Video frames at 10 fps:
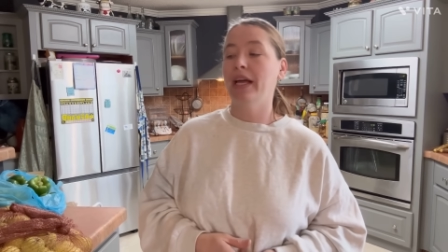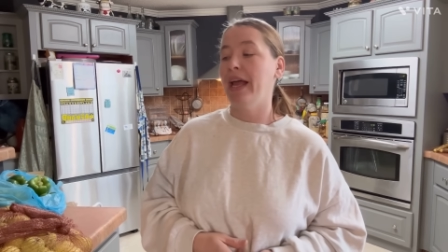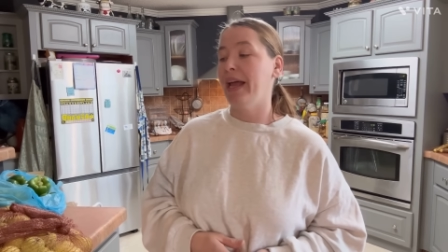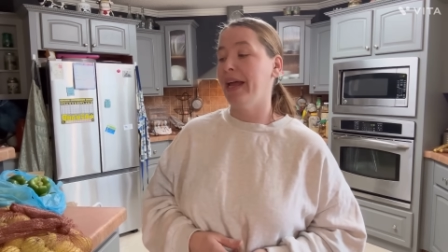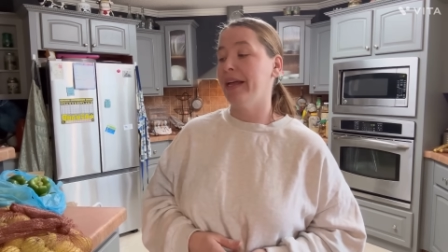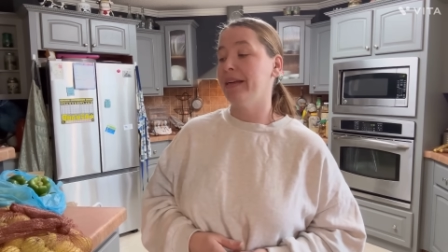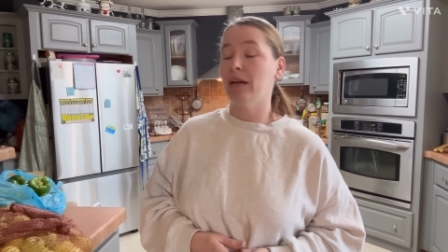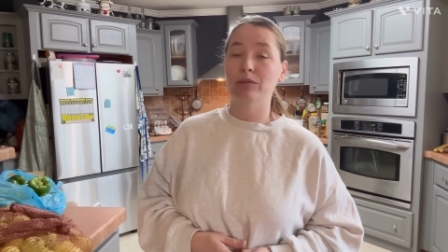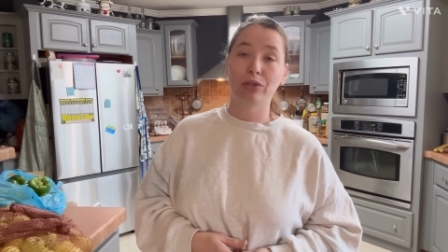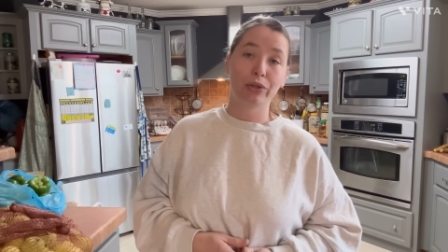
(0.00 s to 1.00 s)
And
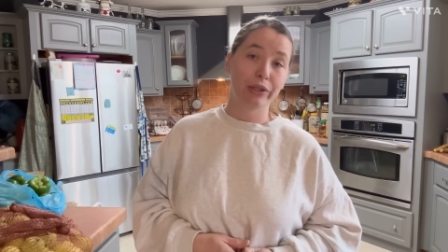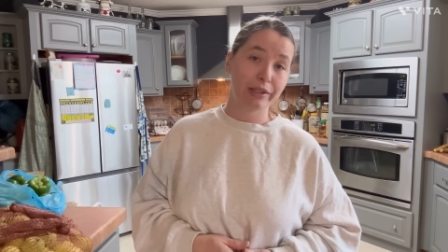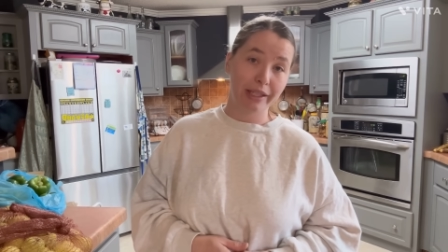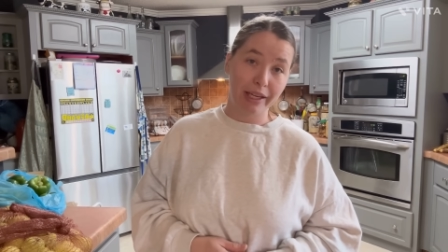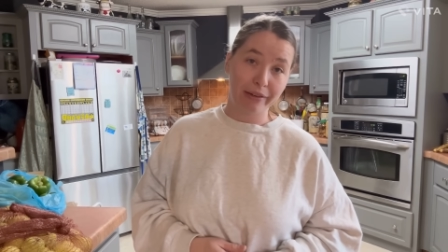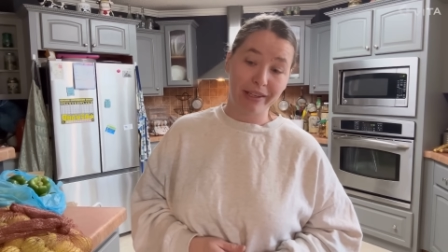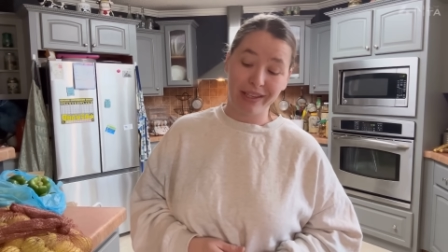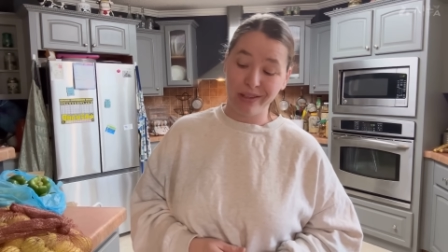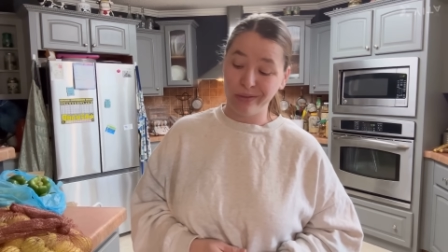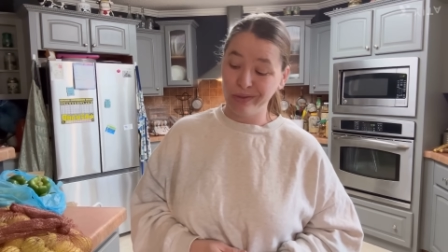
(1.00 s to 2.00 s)
I'm just going to go and tell you right
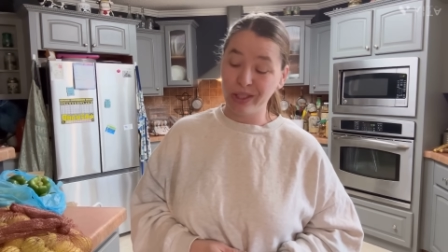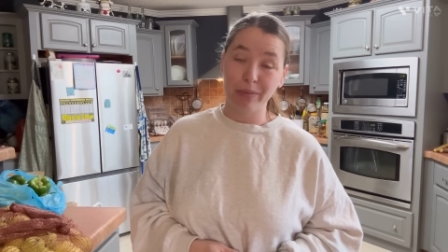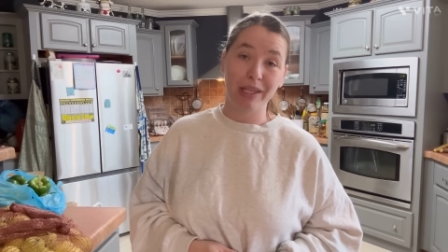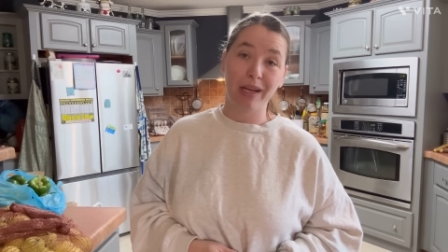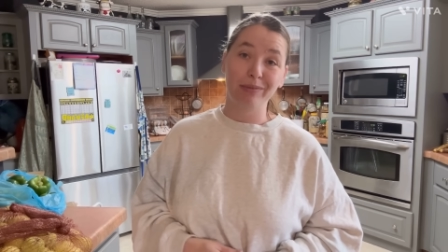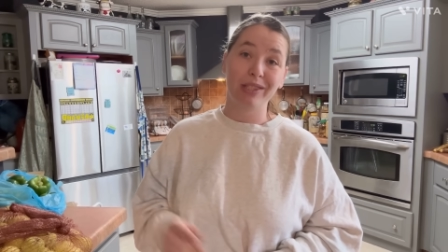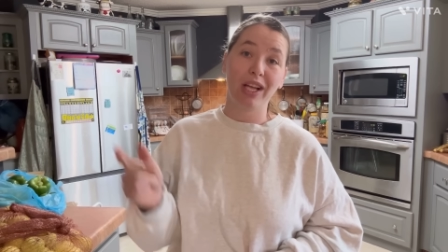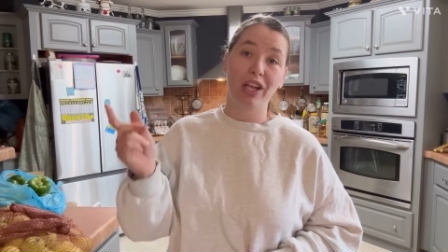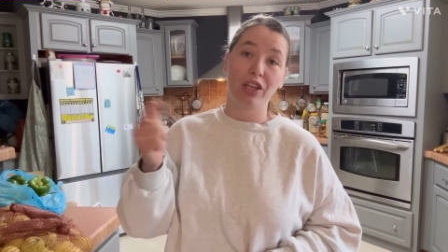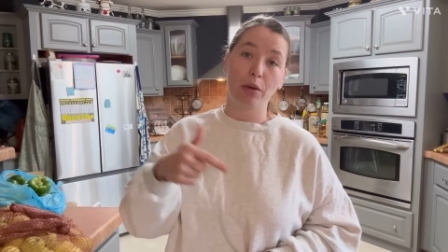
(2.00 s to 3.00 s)
now, sometimes
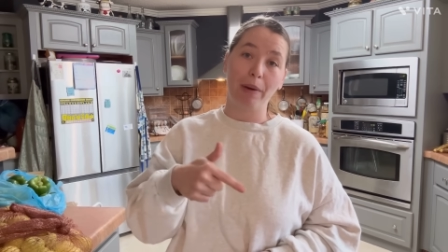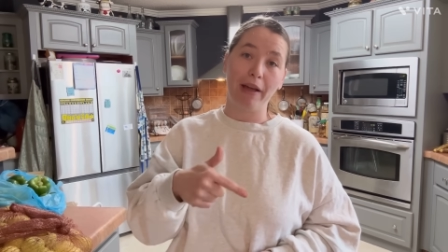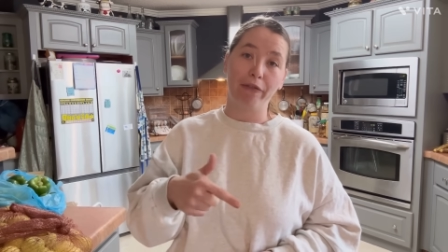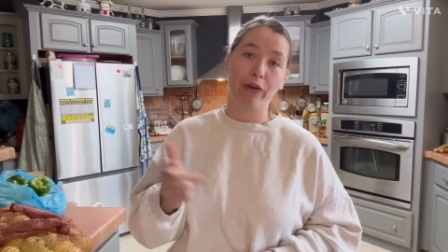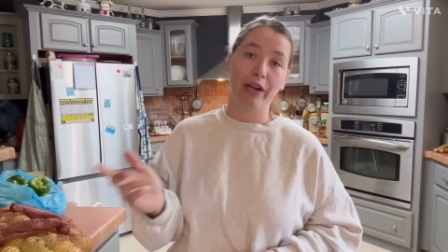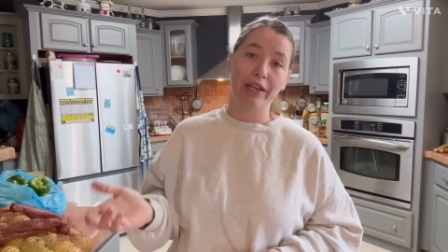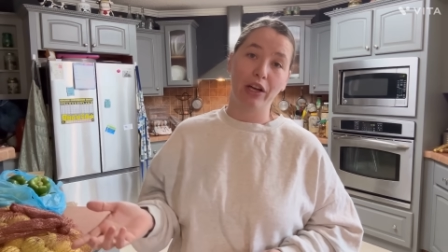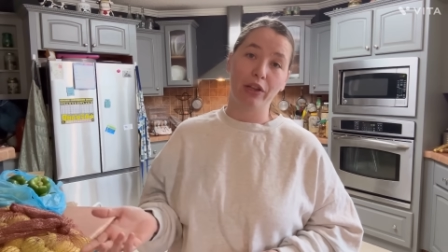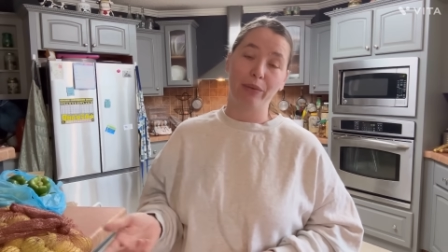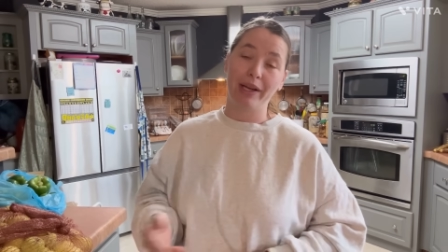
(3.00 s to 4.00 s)
you pay for it in
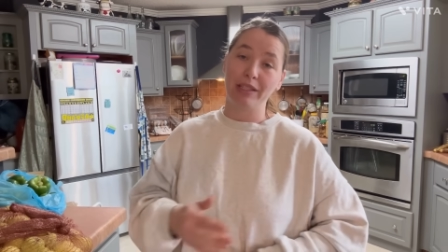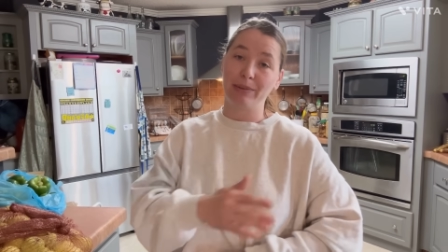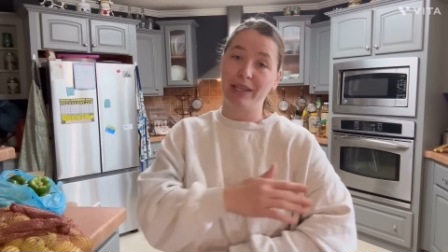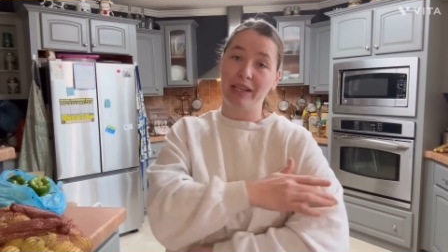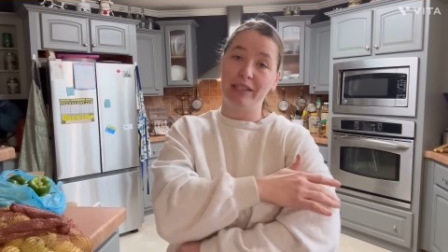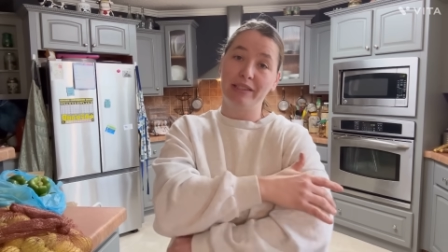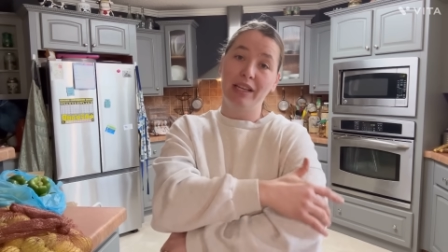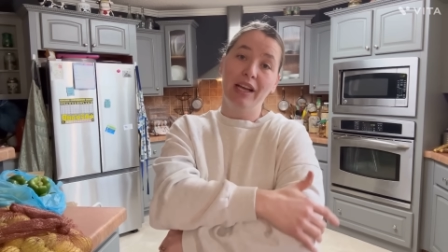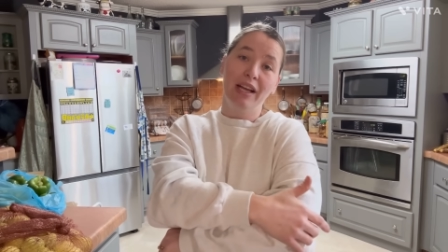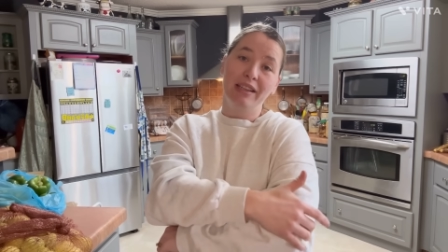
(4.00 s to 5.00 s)
other ways because
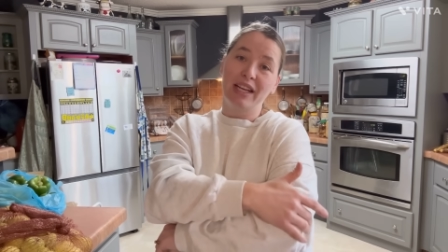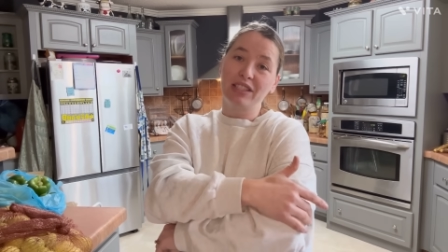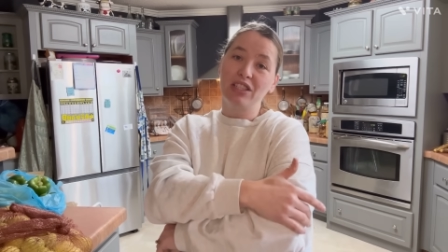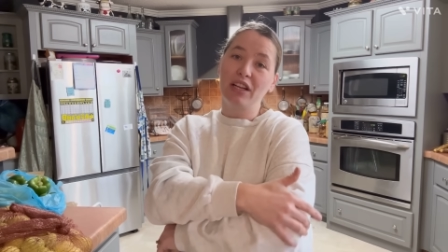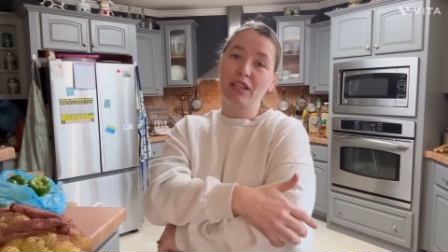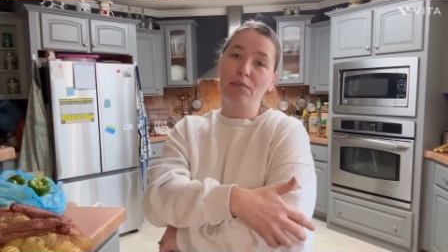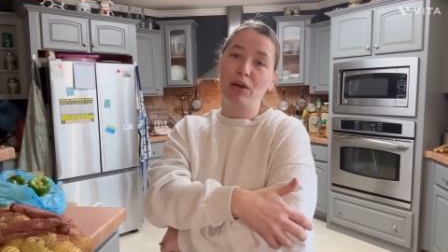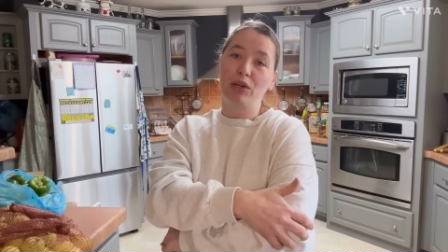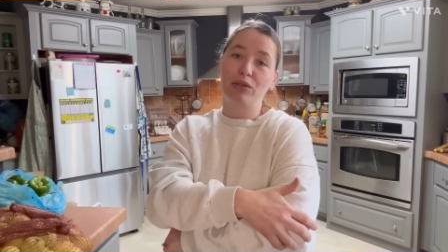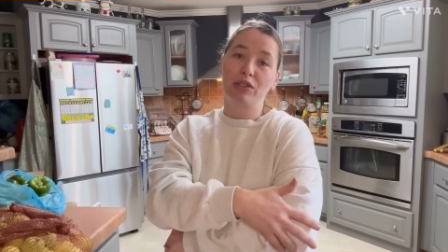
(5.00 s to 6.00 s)
that's not the
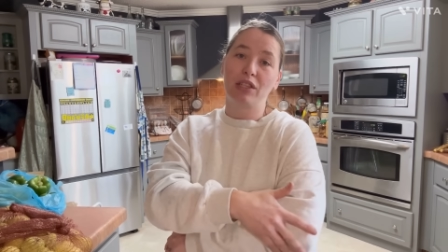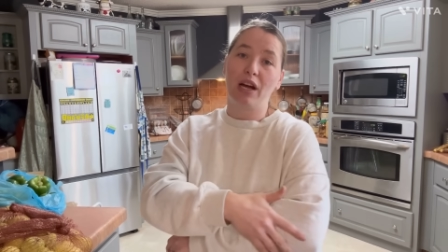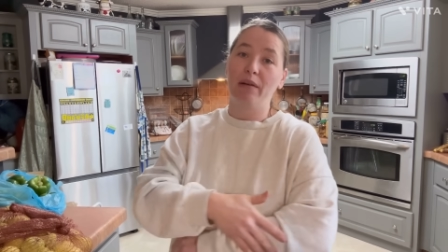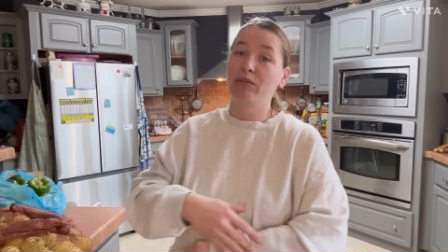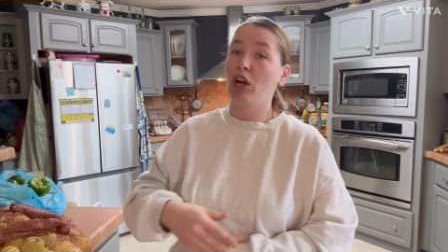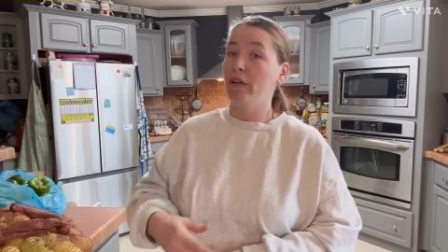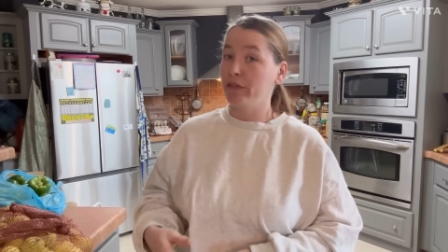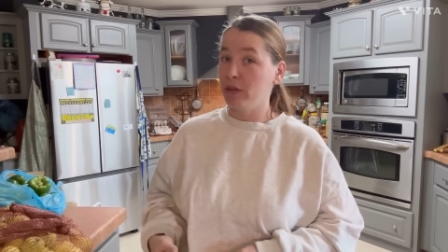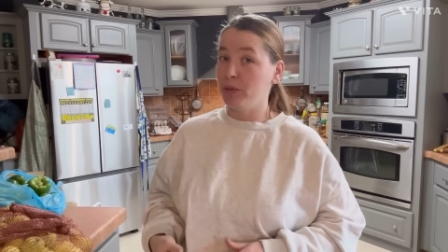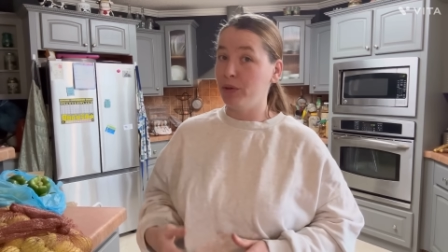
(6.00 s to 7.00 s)
most
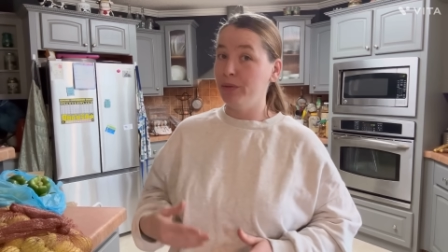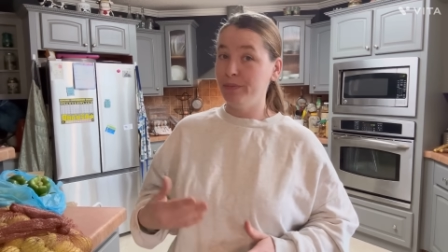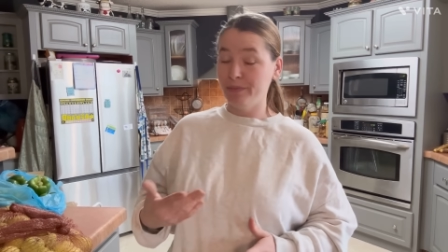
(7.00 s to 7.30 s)
comfortable